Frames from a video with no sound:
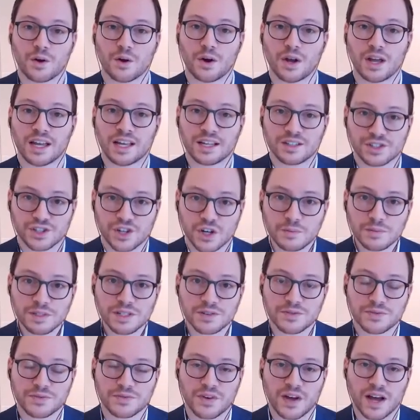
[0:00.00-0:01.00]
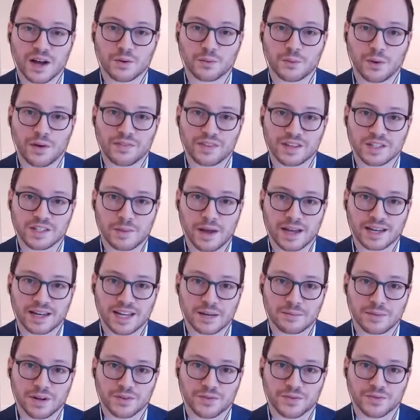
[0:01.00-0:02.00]
In terms of when this
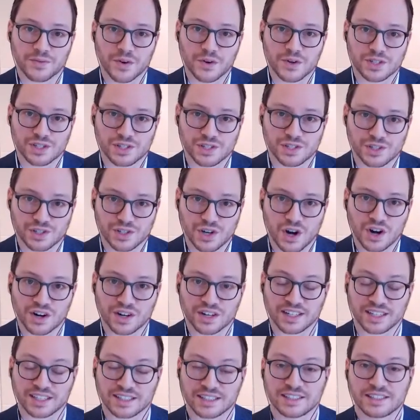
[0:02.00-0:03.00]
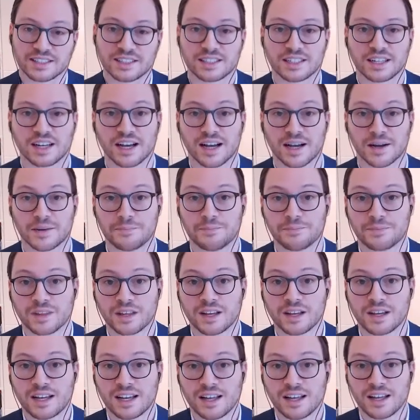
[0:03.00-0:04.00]
pandemic first started,
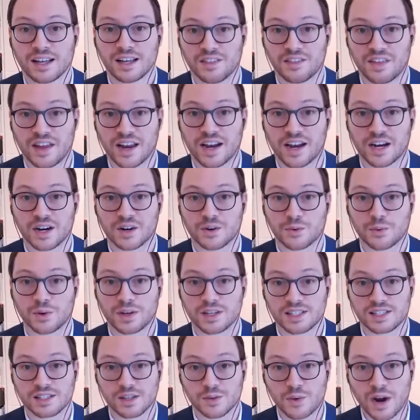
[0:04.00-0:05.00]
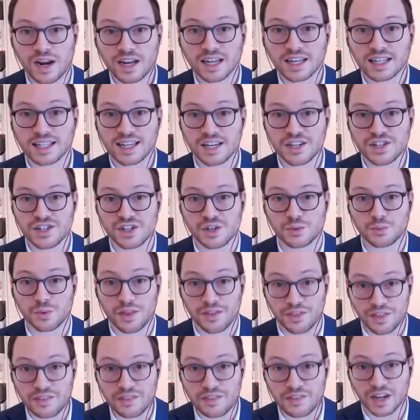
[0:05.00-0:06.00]
there was a recognition
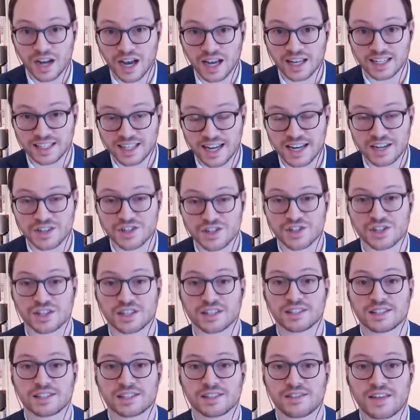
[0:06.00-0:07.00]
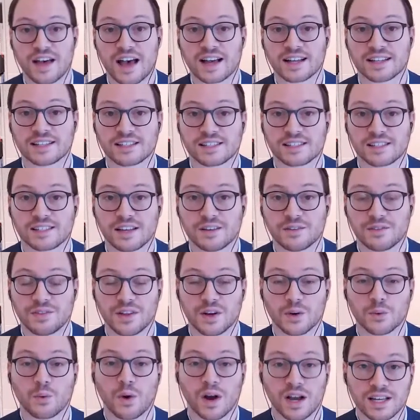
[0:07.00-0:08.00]
within the United Nations that there
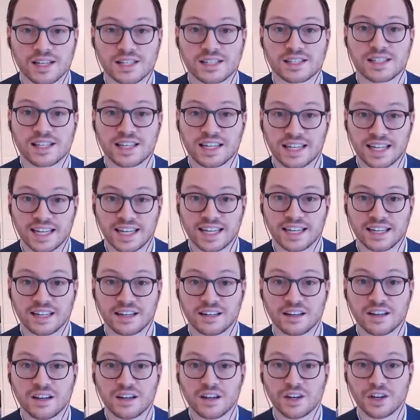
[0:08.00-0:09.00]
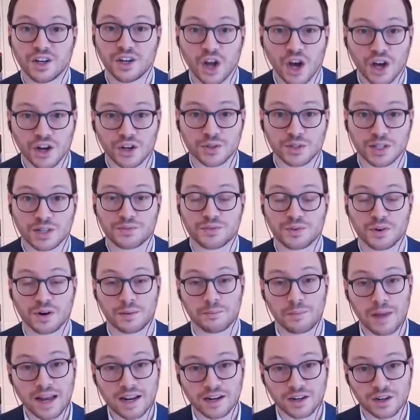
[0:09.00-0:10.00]
was the need not only for a
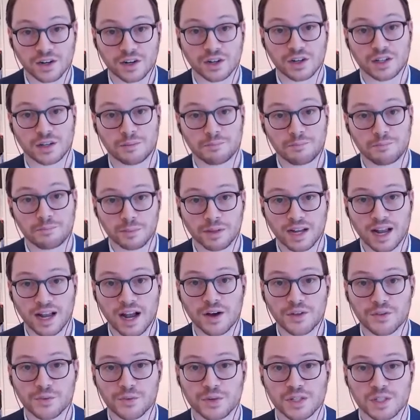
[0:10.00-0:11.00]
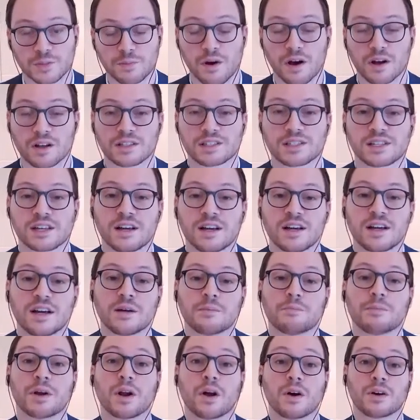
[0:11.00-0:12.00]
medical and public health response,
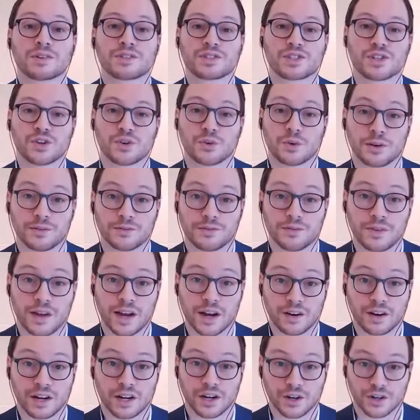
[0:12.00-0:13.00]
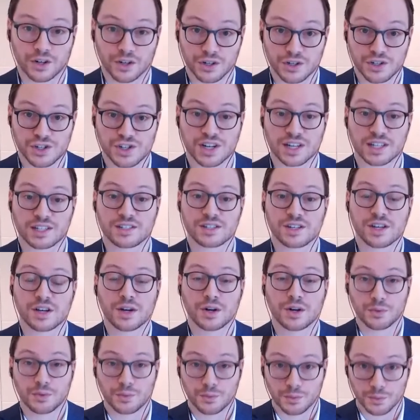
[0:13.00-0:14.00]
but also a very urgent,
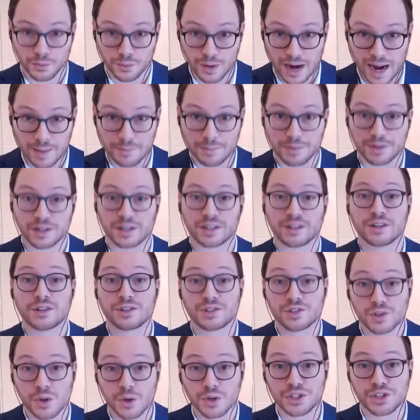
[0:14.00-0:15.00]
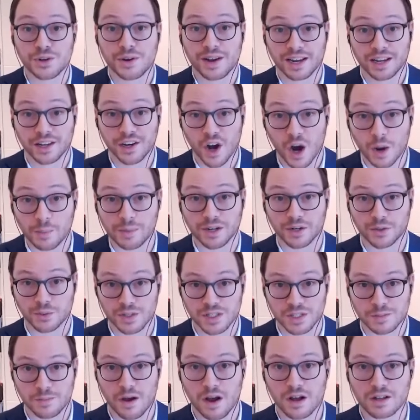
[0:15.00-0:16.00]
rapid socioeconomic
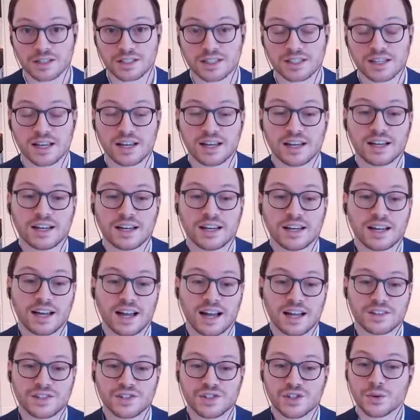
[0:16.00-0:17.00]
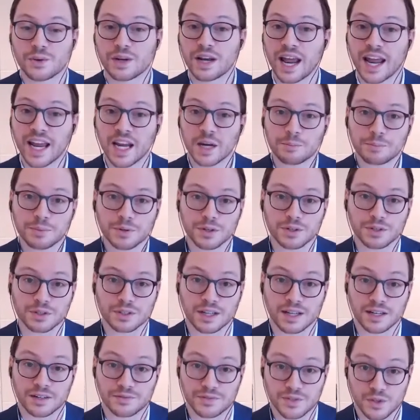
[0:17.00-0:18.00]
response. And so in April
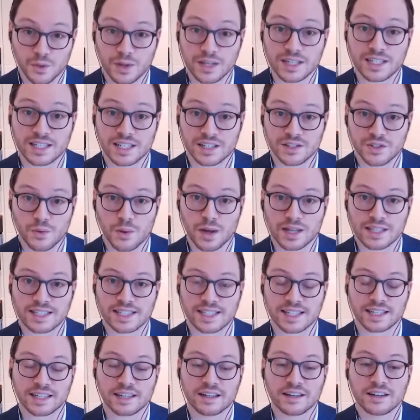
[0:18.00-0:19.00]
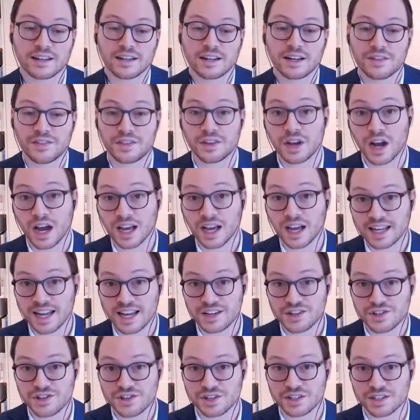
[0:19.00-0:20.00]
of 2020, the United
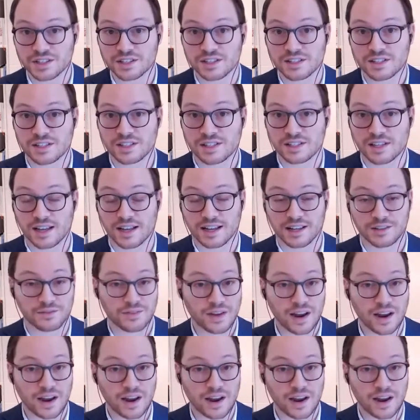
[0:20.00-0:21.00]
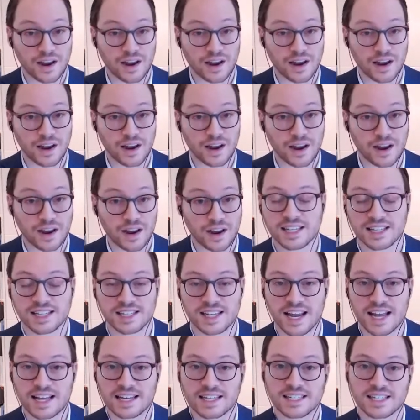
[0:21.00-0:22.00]
Nations, various agencies and
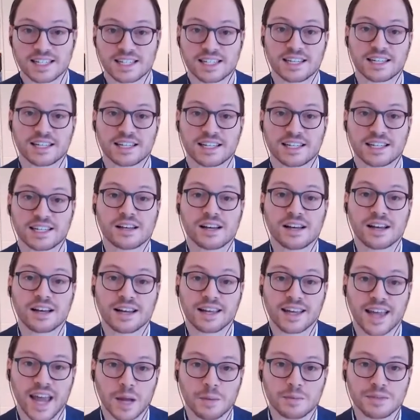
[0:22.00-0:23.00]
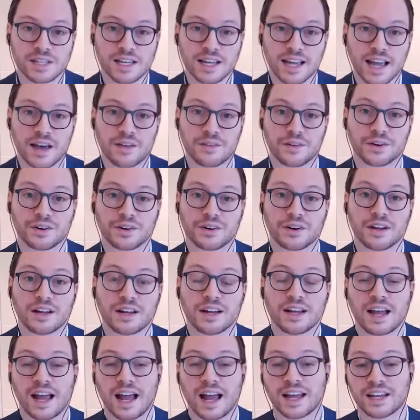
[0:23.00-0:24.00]
entities came together
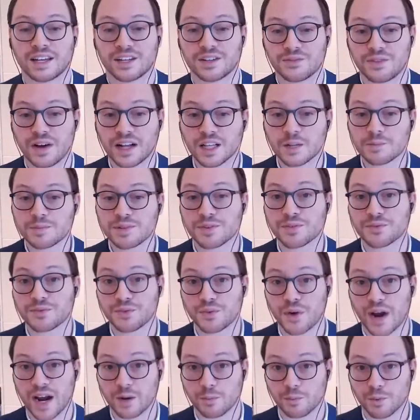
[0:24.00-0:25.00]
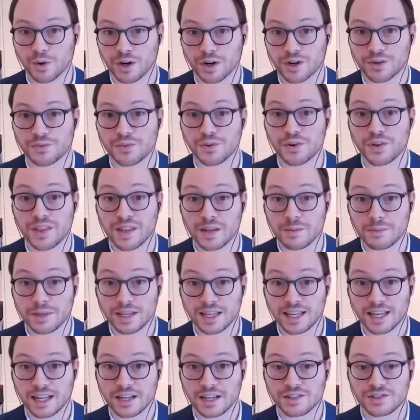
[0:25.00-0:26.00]
and developed a framework for the
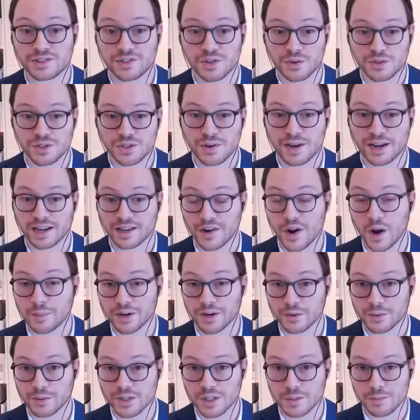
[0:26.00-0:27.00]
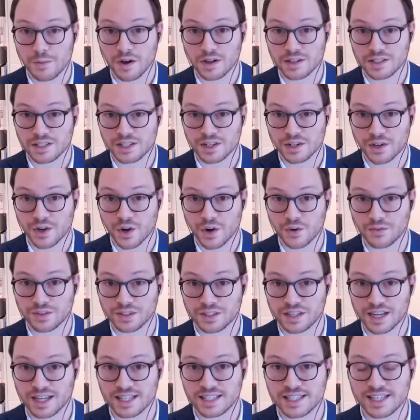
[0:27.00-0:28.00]
immediate socioeconomic response to
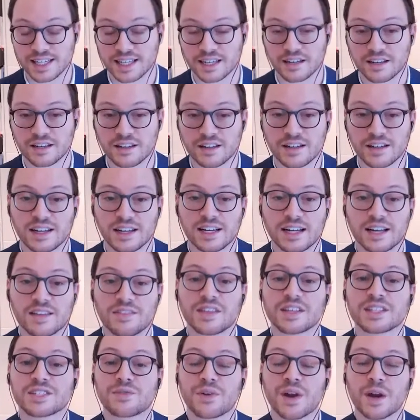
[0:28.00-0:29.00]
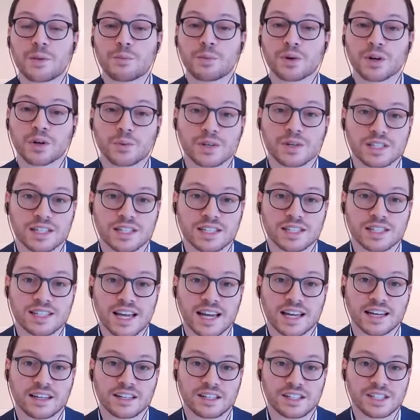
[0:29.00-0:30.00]
COVID-19. This framework was
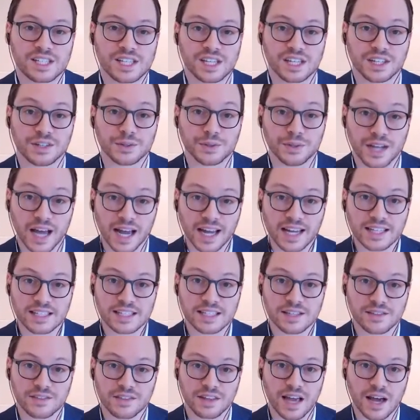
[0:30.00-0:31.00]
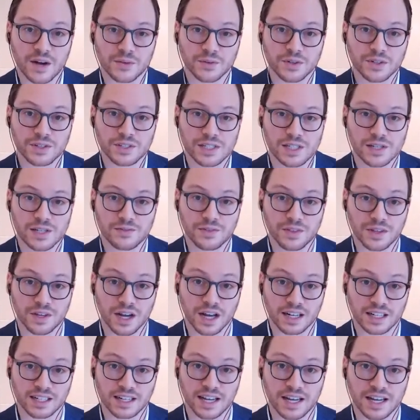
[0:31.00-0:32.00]
intended to unite the efforts of the
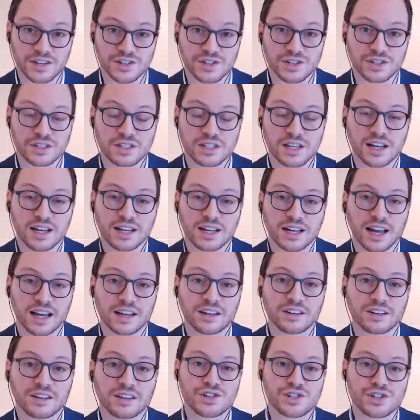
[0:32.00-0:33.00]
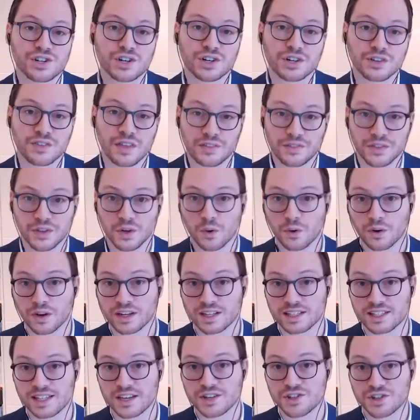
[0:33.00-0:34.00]
United Nations and ensure that the
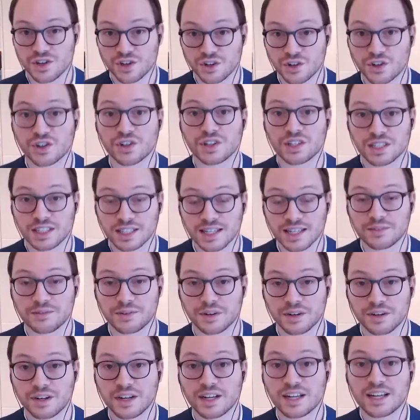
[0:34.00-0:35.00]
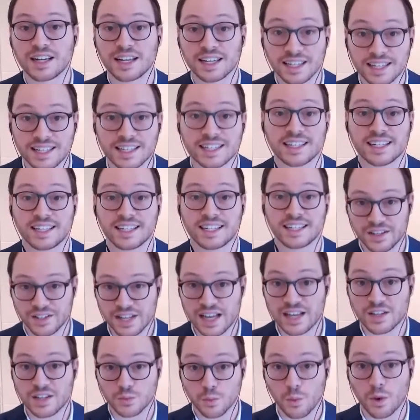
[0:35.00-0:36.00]
organization could deliver indeed
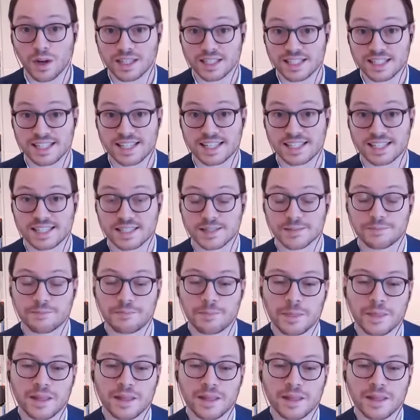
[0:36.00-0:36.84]
as one system.